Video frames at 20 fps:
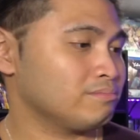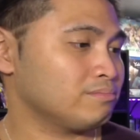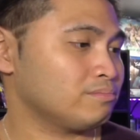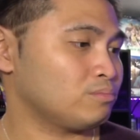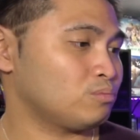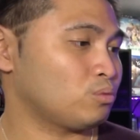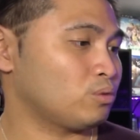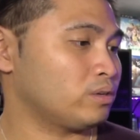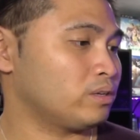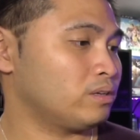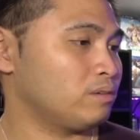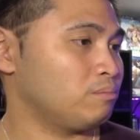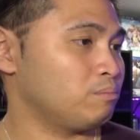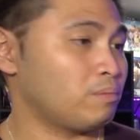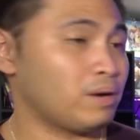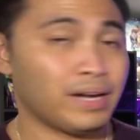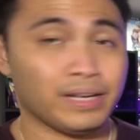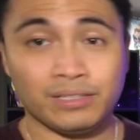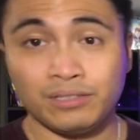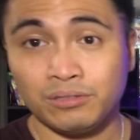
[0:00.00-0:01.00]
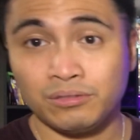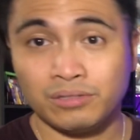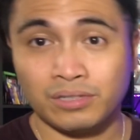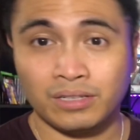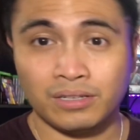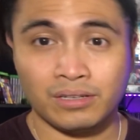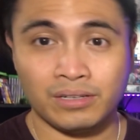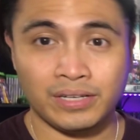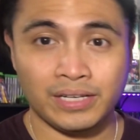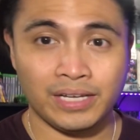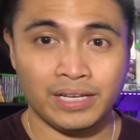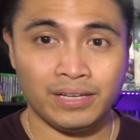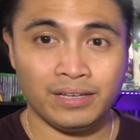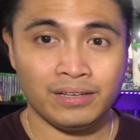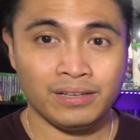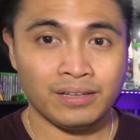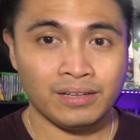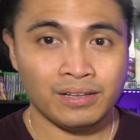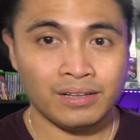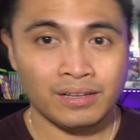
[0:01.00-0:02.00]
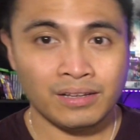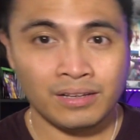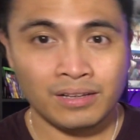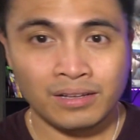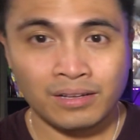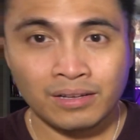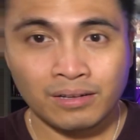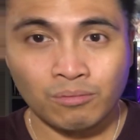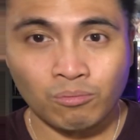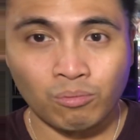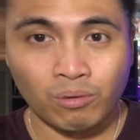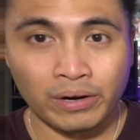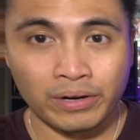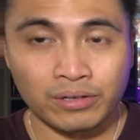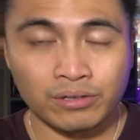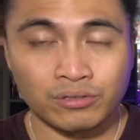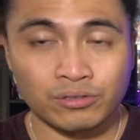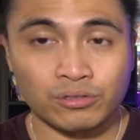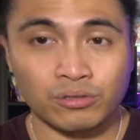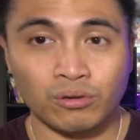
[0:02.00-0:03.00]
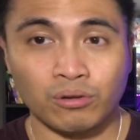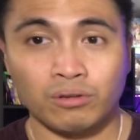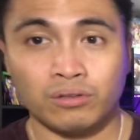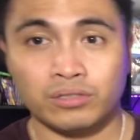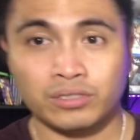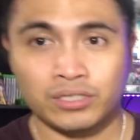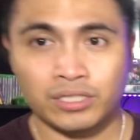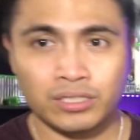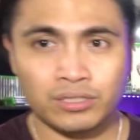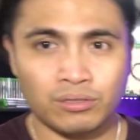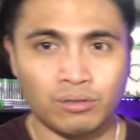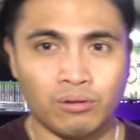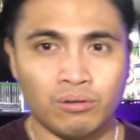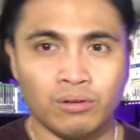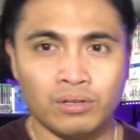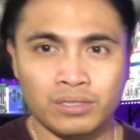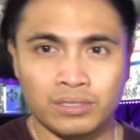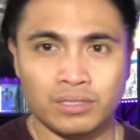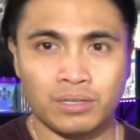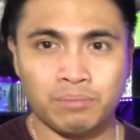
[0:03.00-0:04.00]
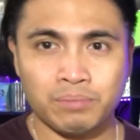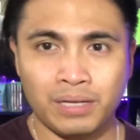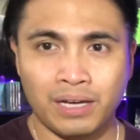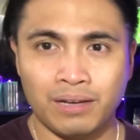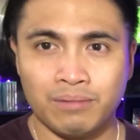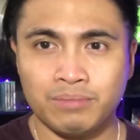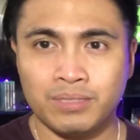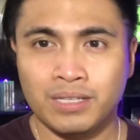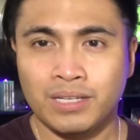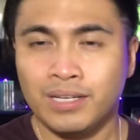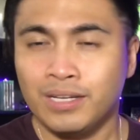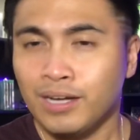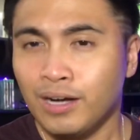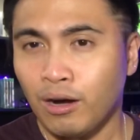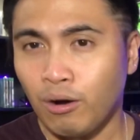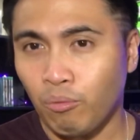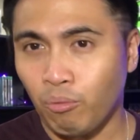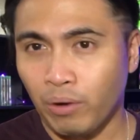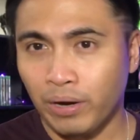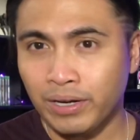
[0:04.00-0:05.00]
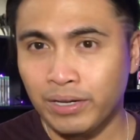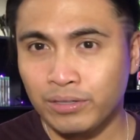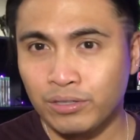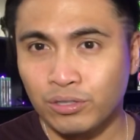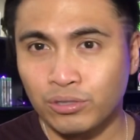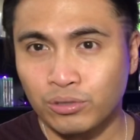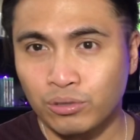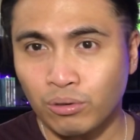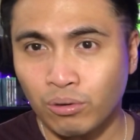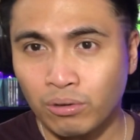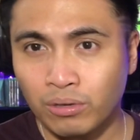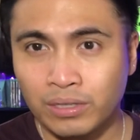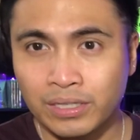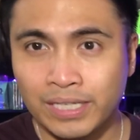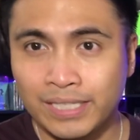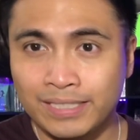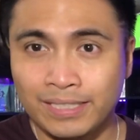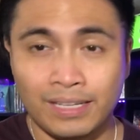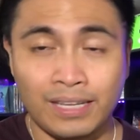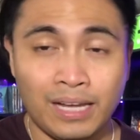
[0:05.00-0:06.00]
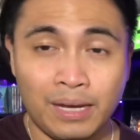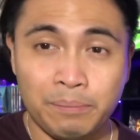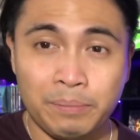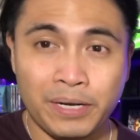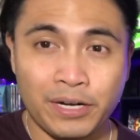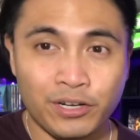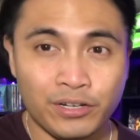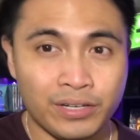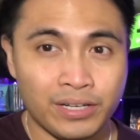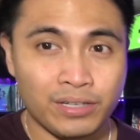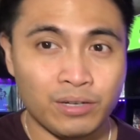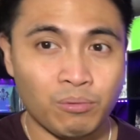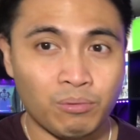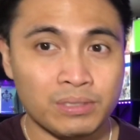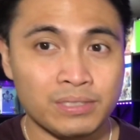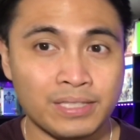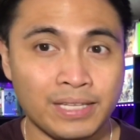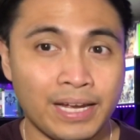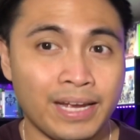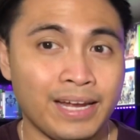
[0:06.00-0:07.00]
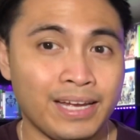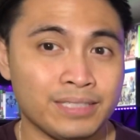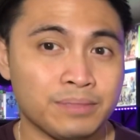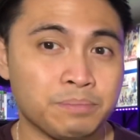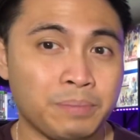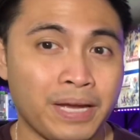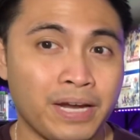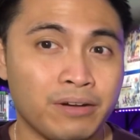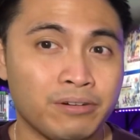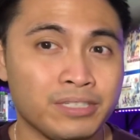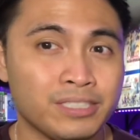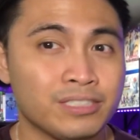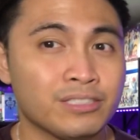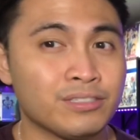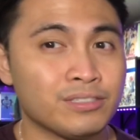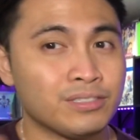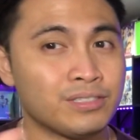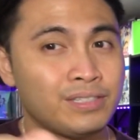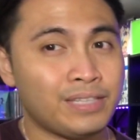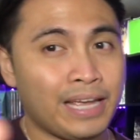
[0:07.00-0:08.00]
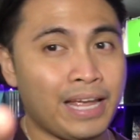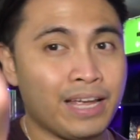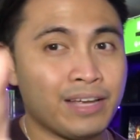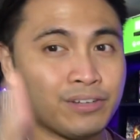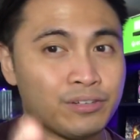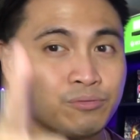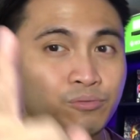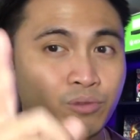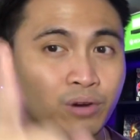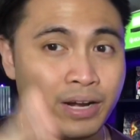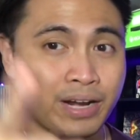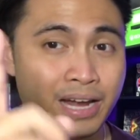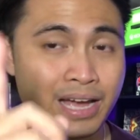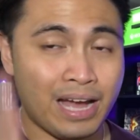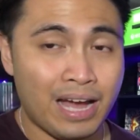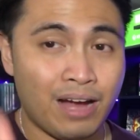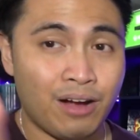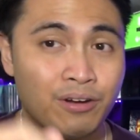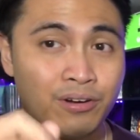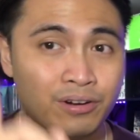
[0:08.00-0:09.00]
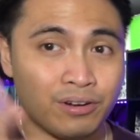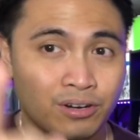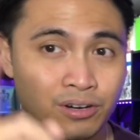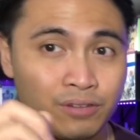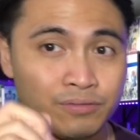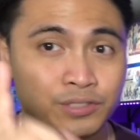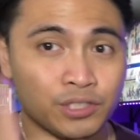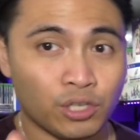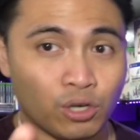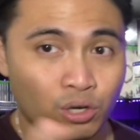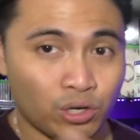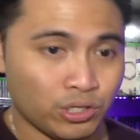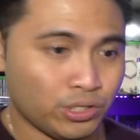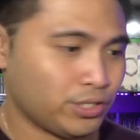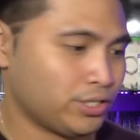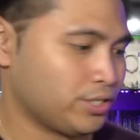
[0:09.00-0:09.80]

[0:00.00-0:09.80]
wouldn't mind using a wired controller, just so sometimes a wired controller is a lot better than the ones that has batteries, because they could run out of charge.